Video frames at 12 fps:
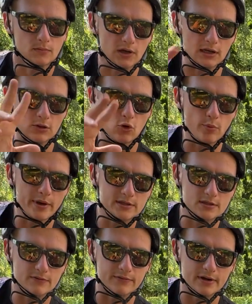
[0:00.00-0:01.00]
Hello my
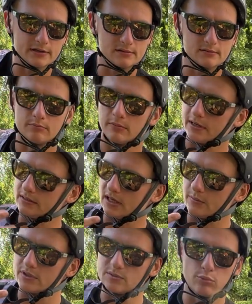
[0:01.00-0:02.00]
dear friend, my
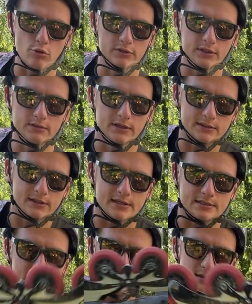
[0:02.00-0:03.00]
name is Bogdan and I
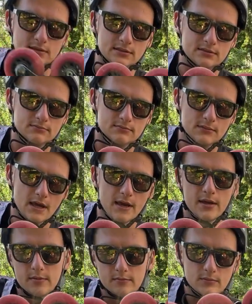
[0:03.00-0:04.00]
skate this.
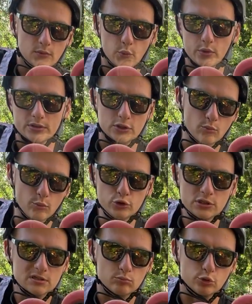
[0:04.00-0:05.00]
Wheels on
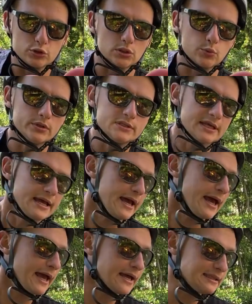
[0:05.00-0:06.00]
boots, boots on wheels.
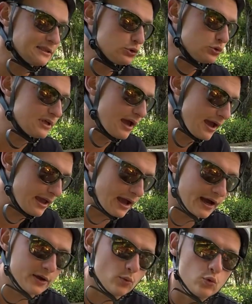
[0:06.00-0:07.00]
And today
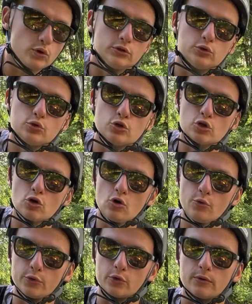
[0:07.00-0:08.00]
I want to
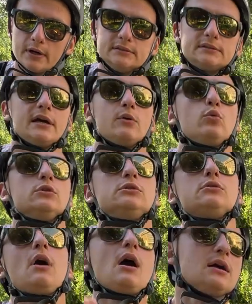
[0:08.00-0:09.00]
show you and I want
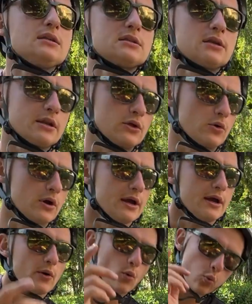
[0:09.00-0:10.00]
to answer you
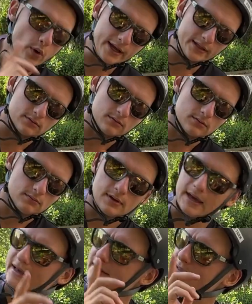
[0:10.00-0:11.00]
when
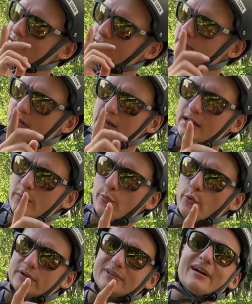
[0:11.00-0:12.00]
and really
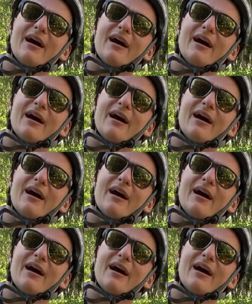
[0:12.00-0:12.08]
important,